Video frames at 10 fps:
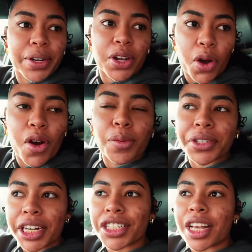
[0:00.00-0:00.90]
We're gonna go home,
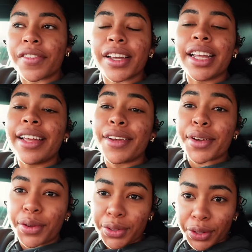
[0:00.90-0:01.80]
change his outfit,
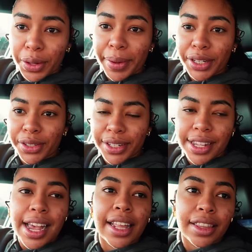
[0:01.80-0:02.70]
go do the
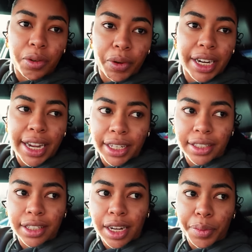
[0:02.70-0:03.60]
pictures, and then we're gonna head
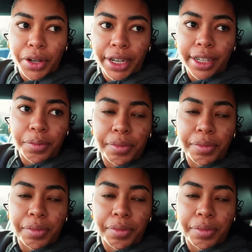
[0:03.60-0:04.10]
to the library.